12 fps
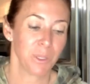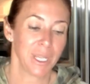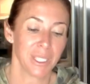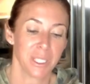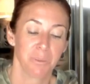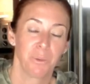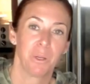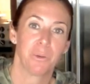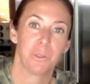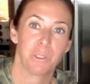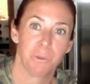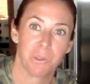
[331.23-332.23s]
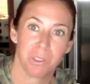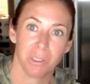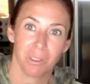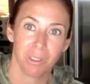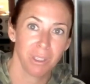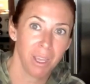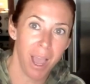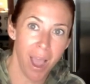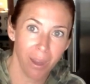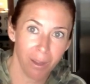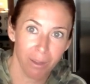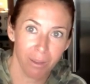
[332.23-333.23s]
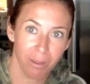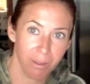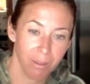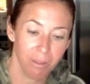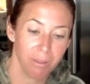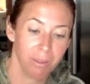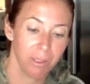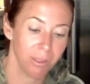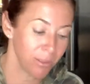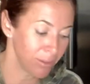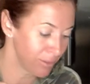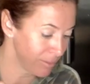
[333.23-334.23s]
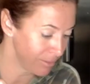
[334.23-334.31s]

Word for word: we got to the point where we're supposed to cock the